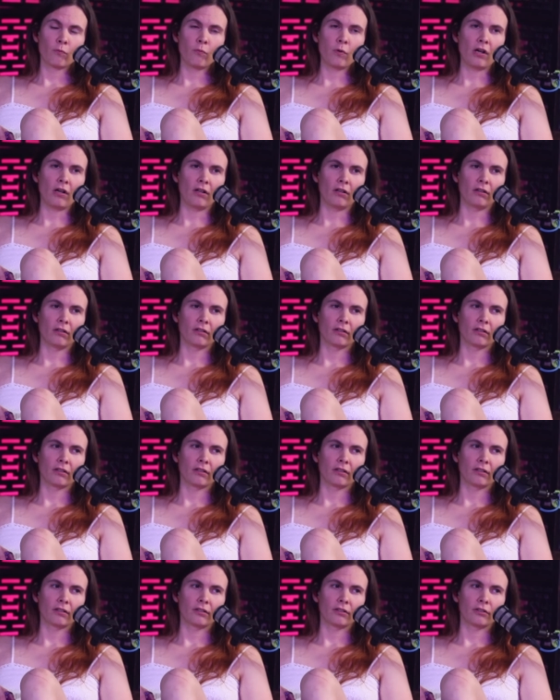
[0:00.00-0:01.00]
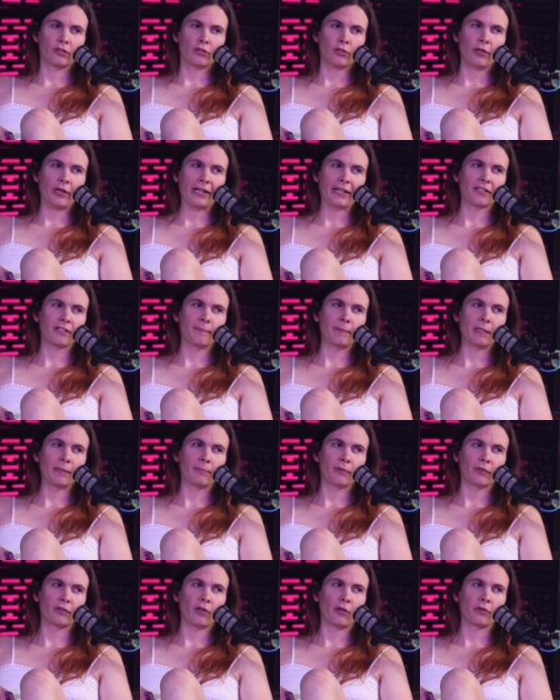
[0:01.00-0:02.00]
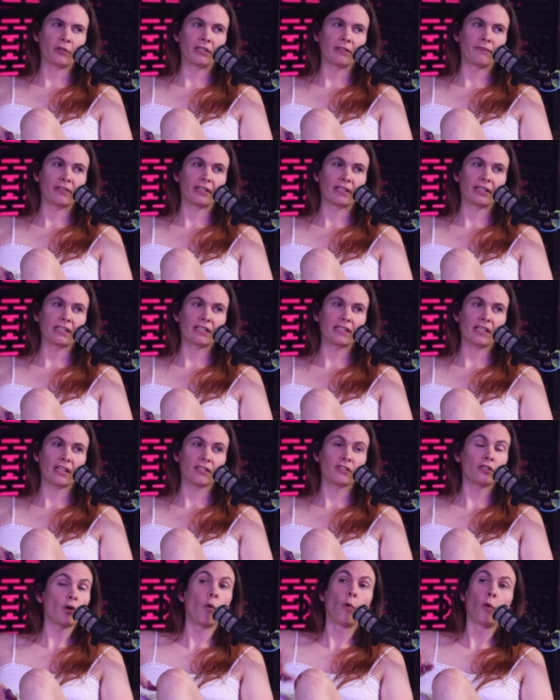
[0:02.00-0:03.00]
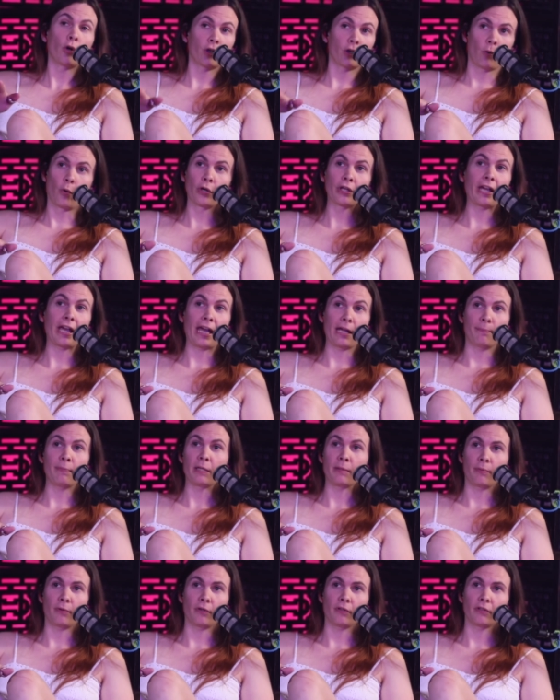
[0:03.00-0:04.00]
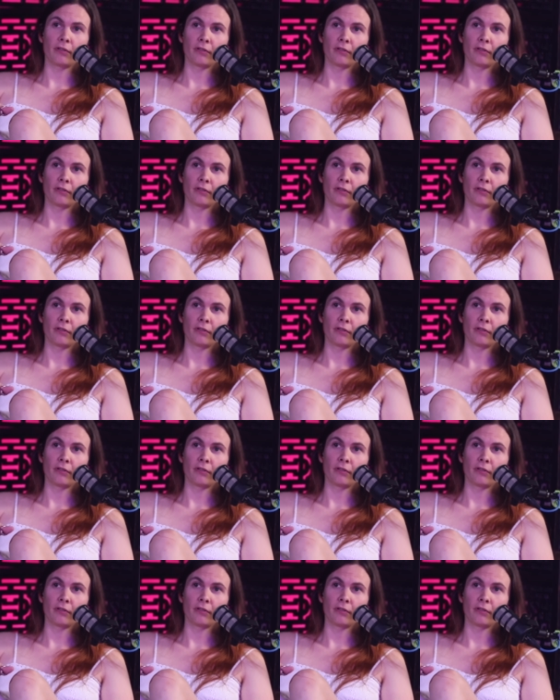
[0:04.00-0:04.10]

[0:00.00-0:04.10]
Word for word: Well, trans people don't even exist or or gay people